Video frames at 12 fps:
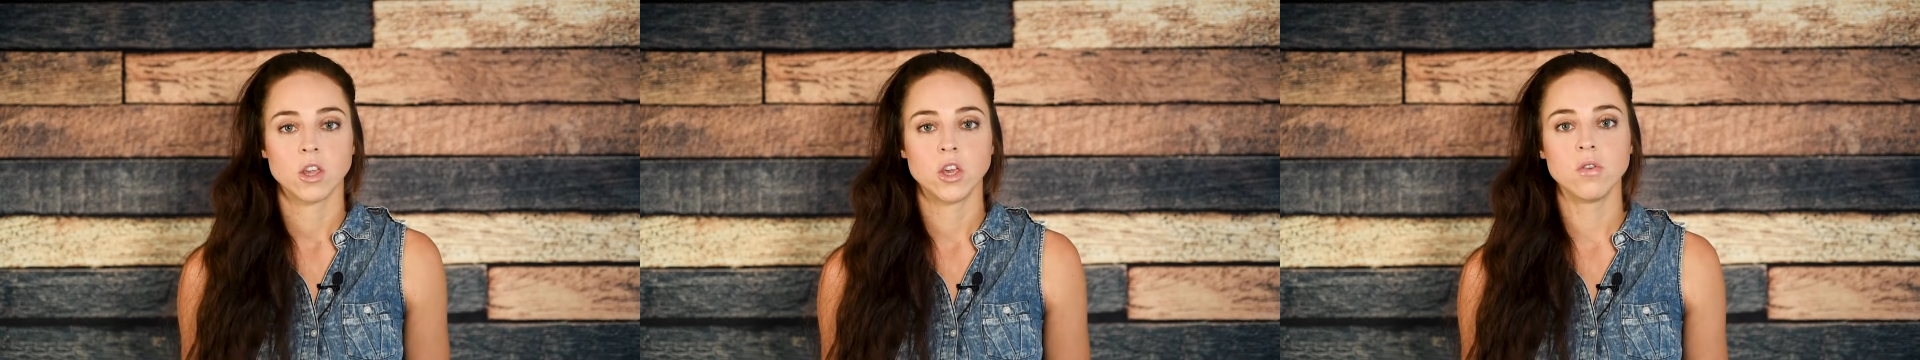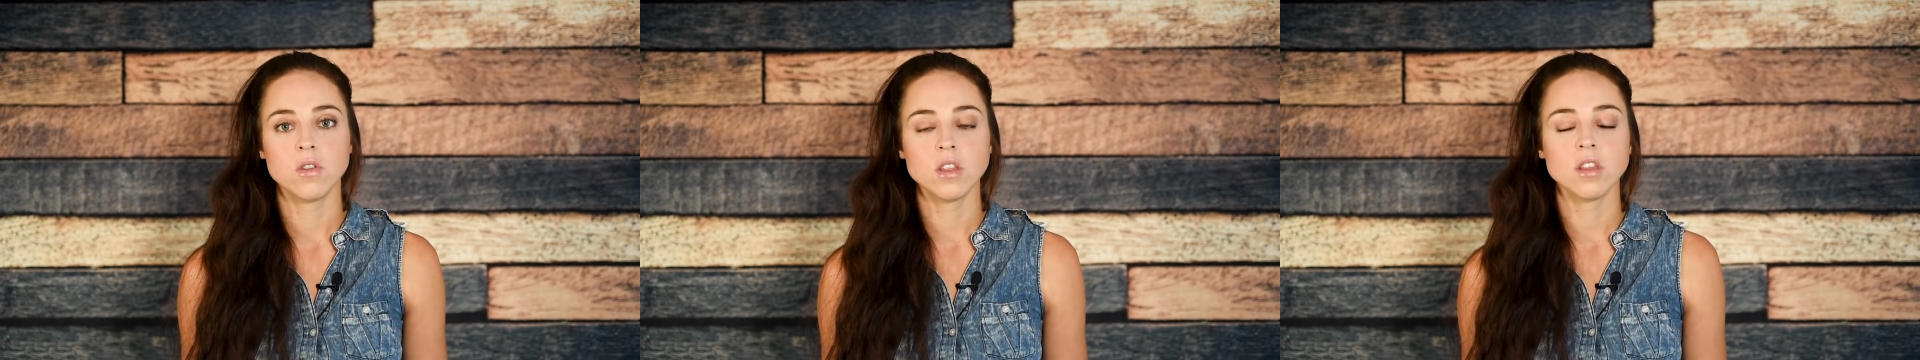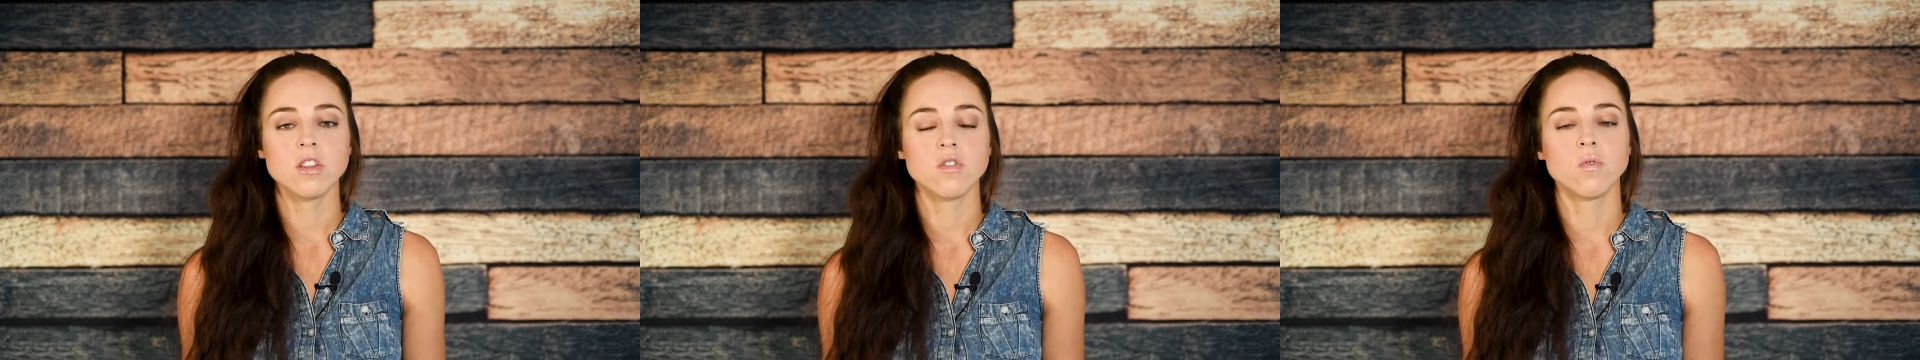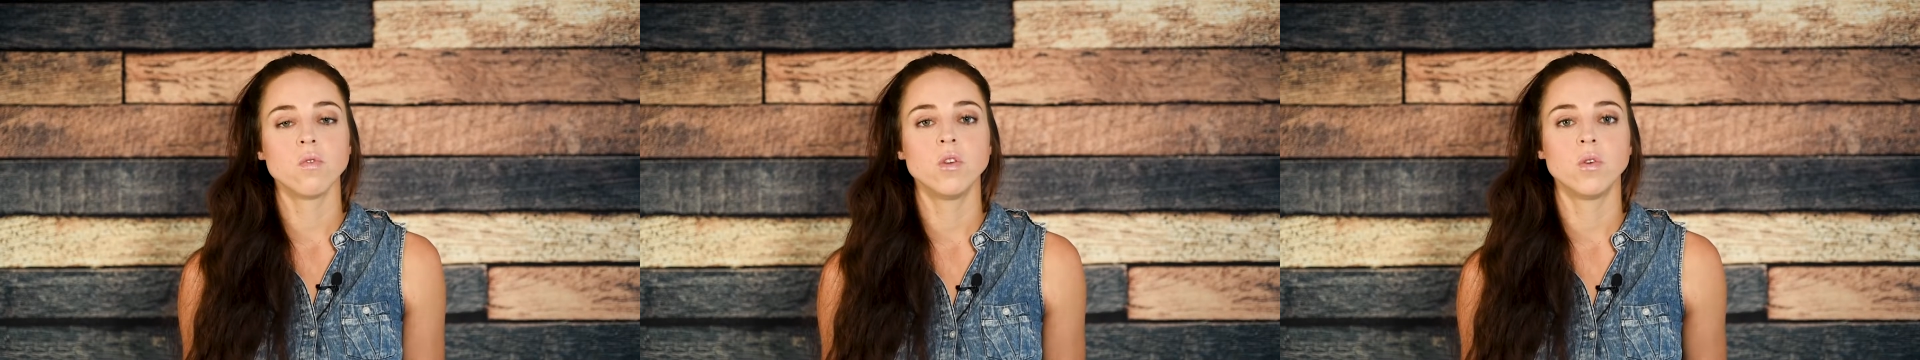Using this
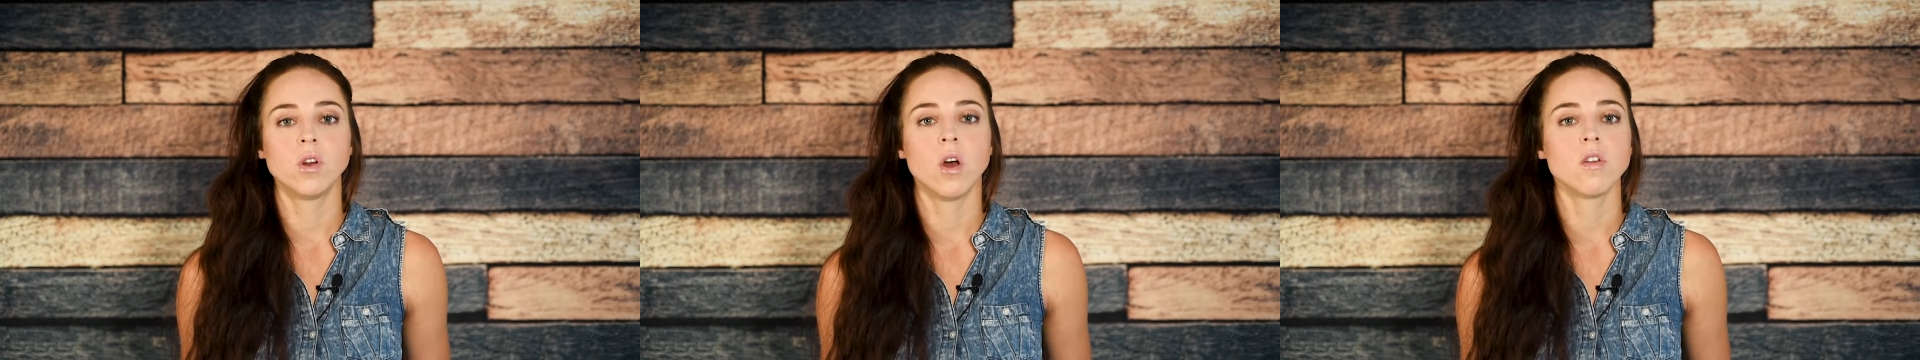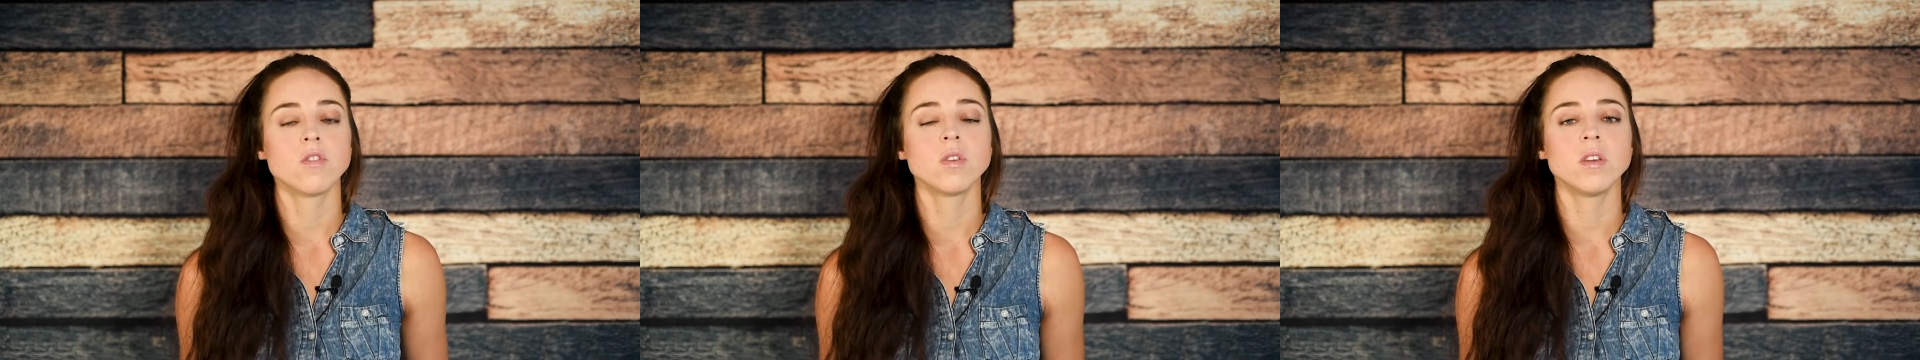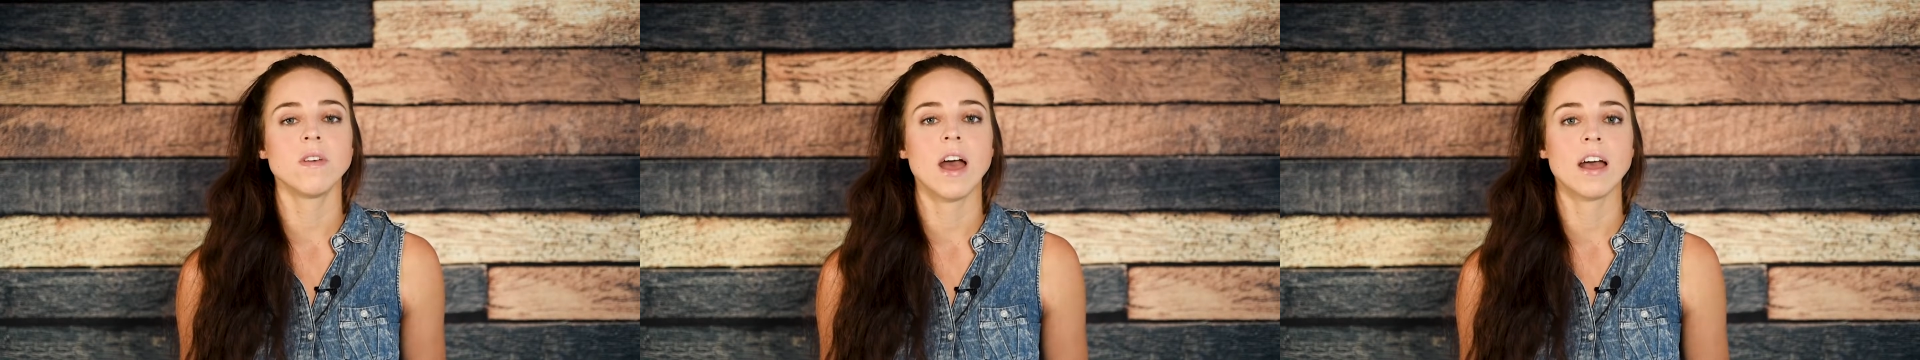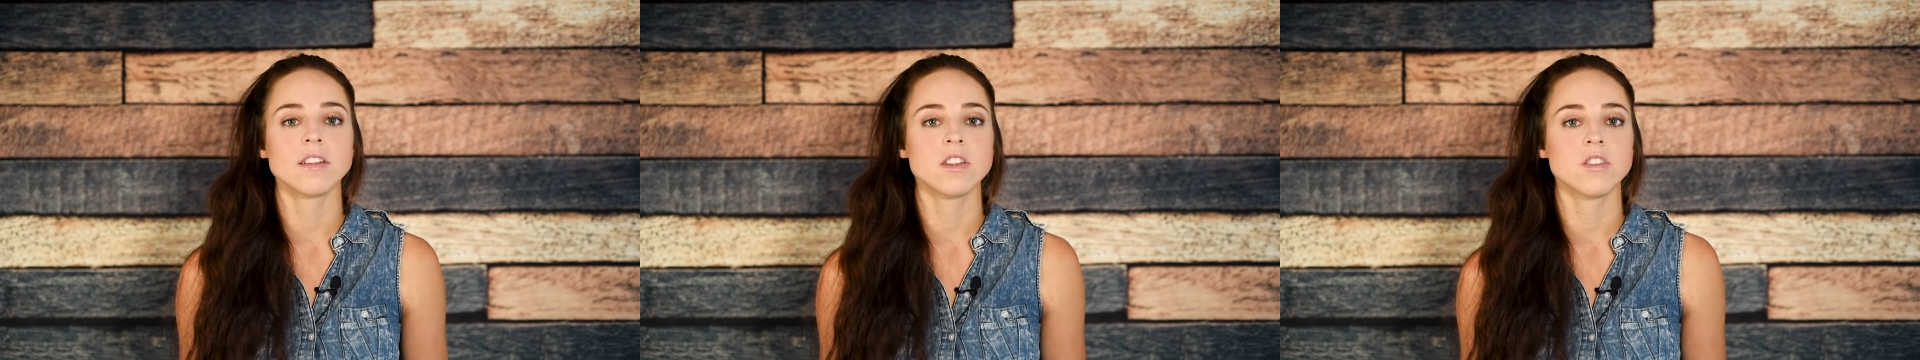tool, you can also give
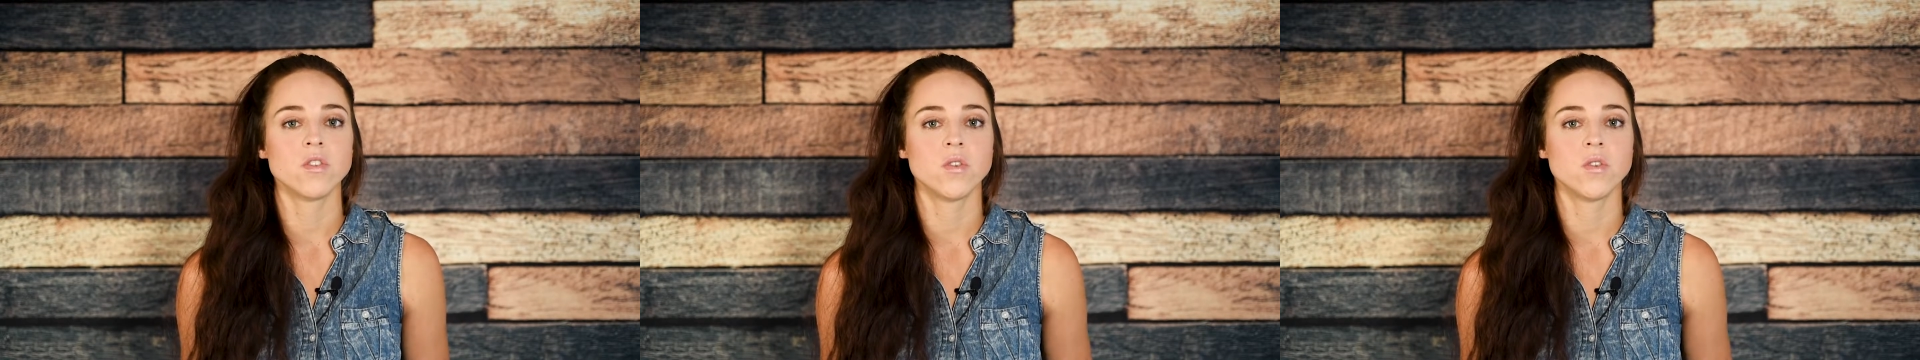access